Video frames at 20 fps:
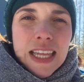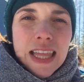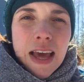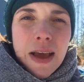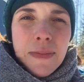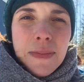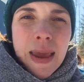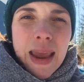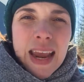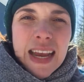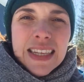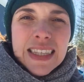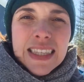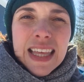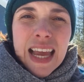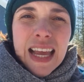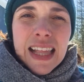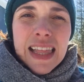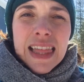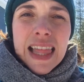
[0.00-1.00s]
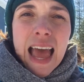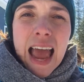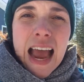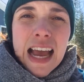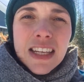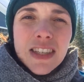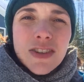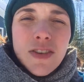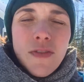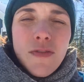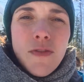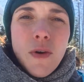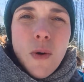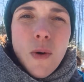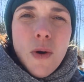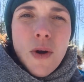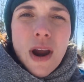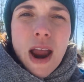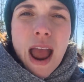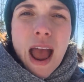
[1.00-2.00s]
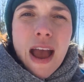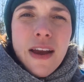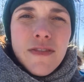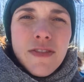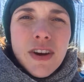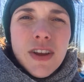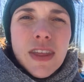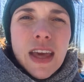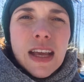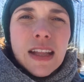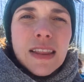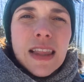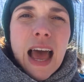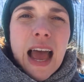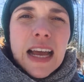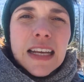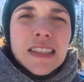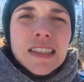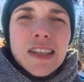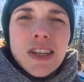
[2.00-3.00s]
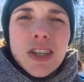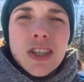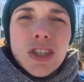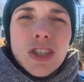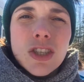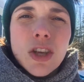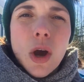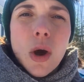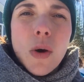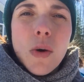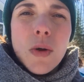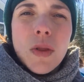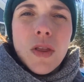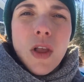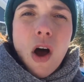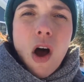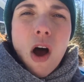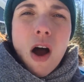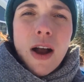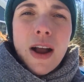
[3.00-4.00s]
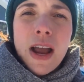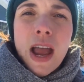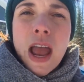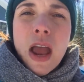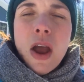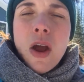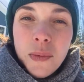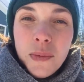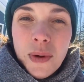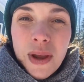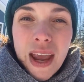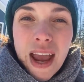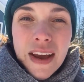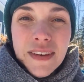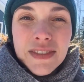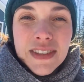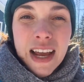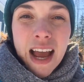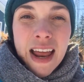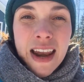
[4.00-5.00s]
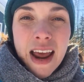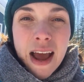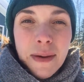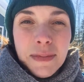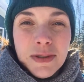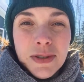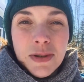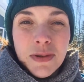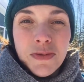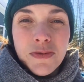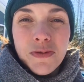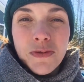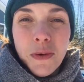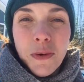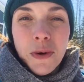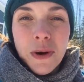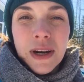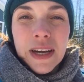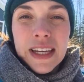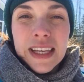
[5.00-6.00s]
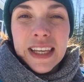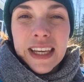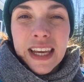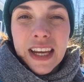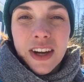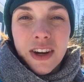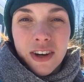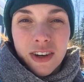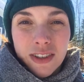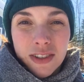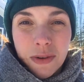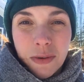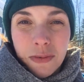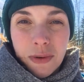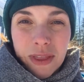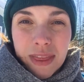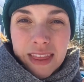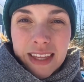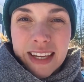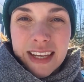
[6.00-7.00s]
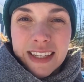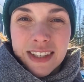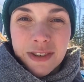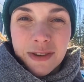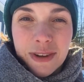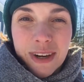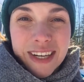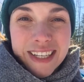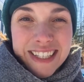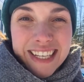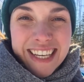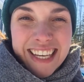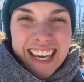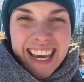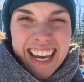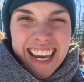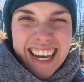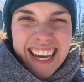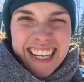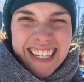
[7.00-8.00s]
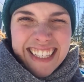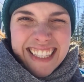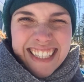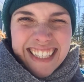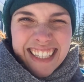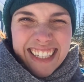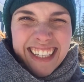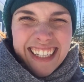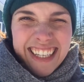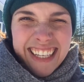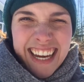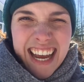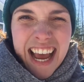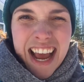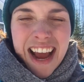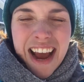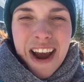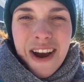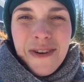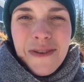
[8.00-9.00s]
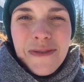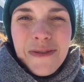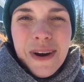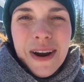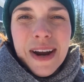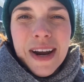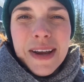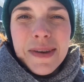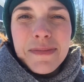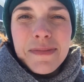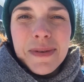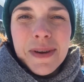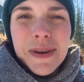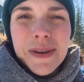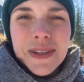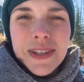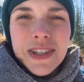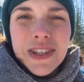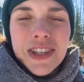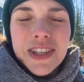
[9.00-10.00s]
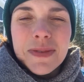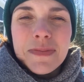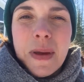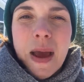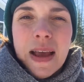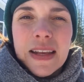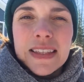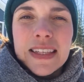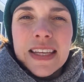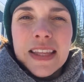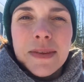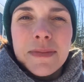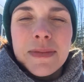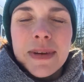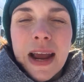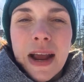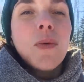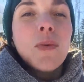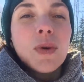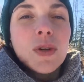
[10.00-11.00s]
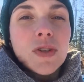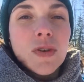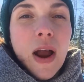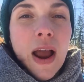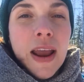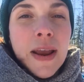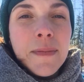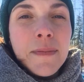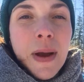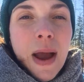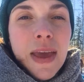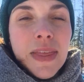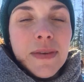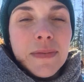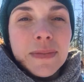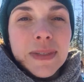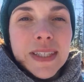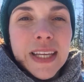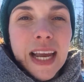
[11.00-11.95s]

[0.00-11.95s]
to them is they last forever. They last so long. We have done up to 4 years with these crazy kids wearing boots, just passing them down. We try and buy them